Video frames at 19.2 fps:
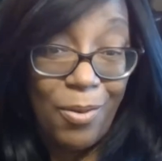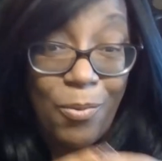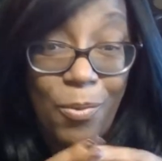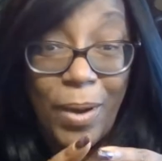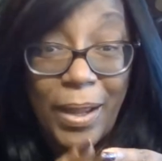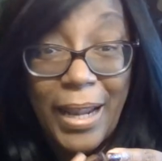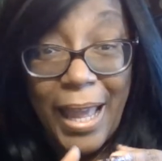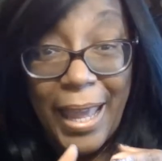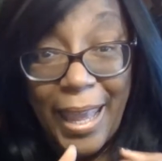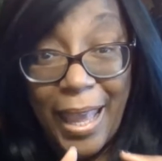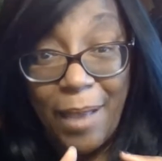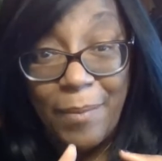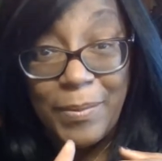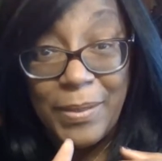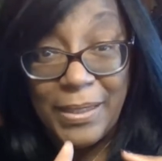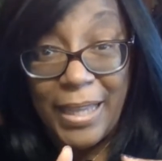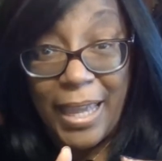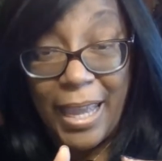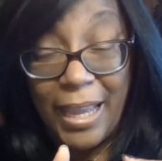What I
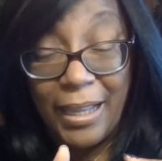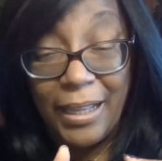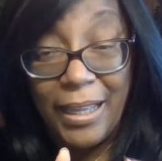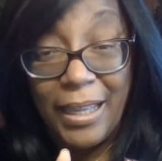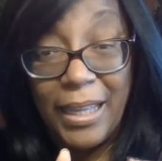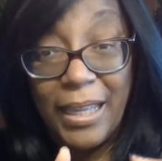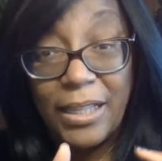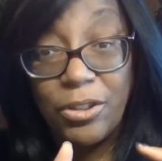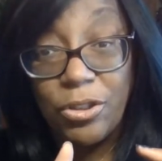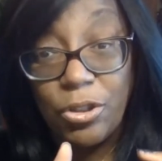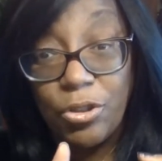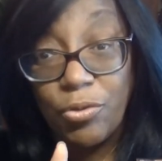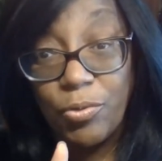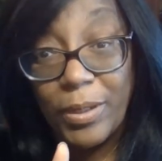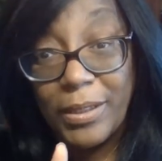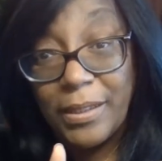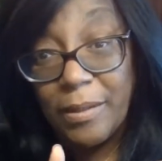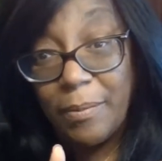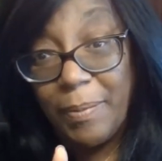am saying is to
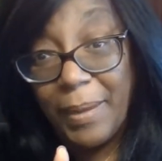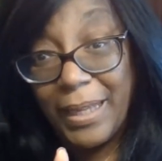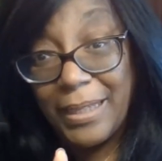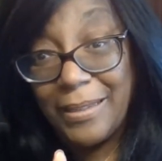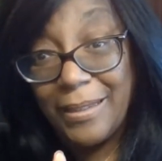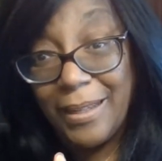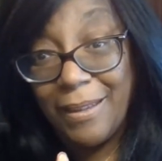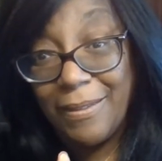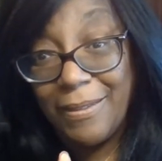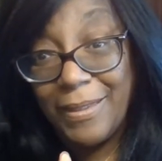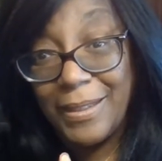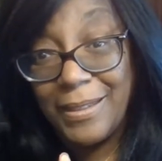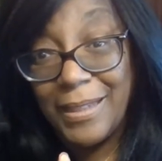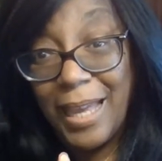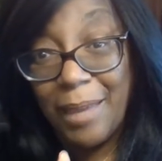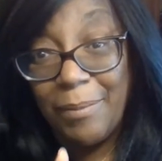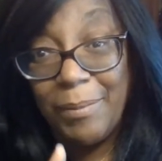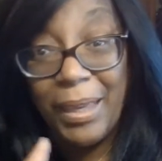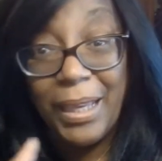trust the pacing and the
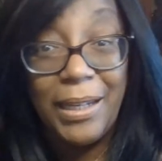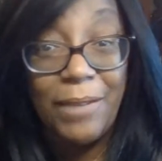timing.